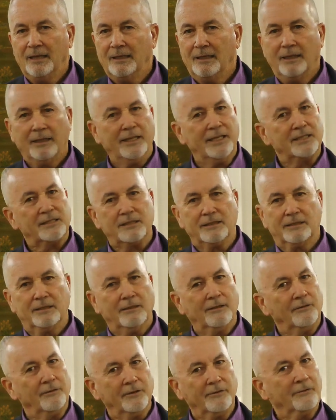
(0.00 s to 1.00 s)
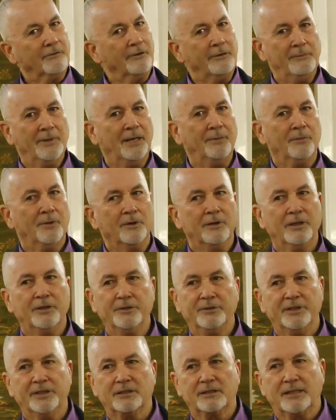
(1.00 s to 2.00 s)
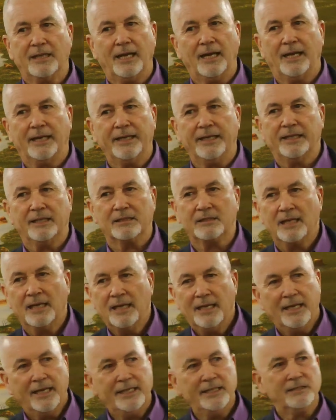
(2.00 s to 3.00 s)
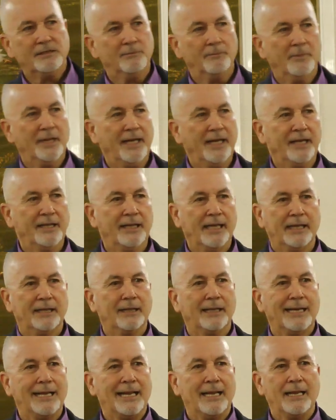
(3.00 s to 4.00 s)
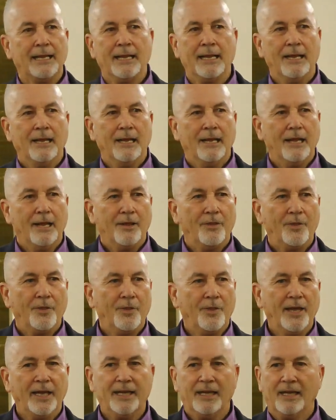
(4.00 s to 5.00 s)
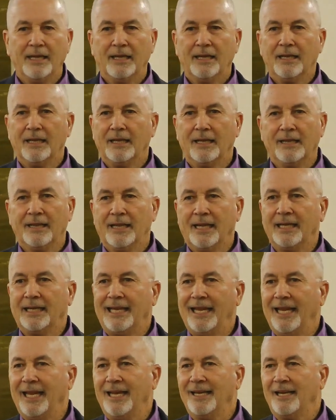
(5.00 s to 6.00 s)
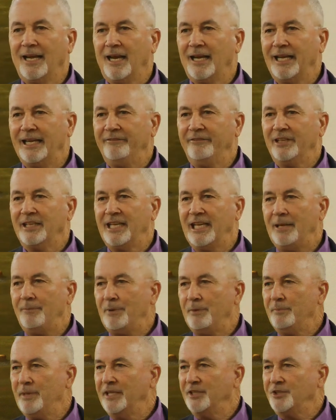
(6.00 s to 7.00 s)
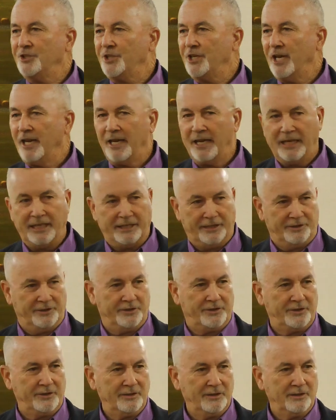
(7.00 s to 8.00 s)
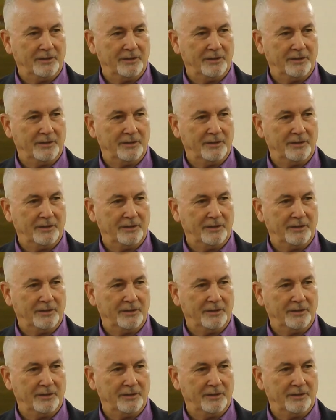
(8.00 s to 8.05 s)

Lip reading: Now remember who this guy is. He's a man that they cannot even keep him in chains.